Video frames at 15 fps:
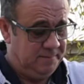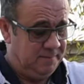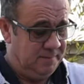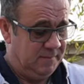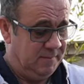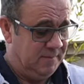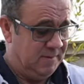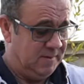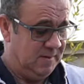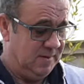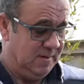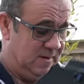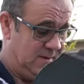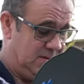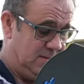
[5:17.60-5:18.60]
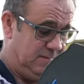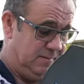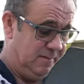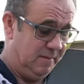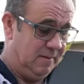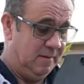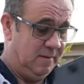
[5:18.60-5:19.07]

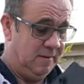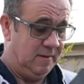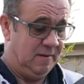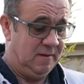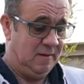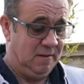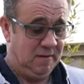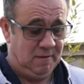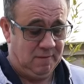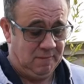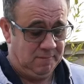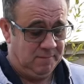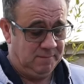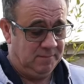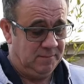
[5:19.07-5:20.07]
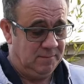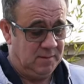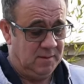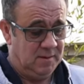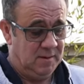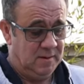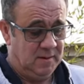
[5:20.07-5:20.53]

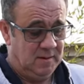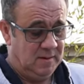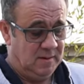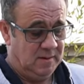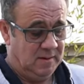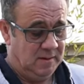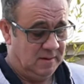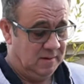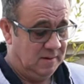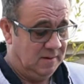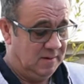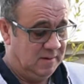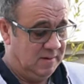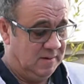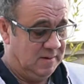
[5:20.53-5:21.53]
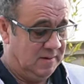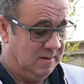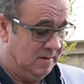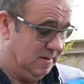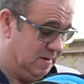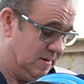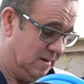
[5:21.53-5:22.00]

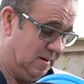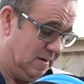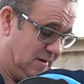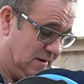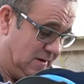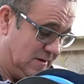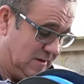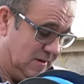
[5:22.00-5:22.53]
Nothing is said.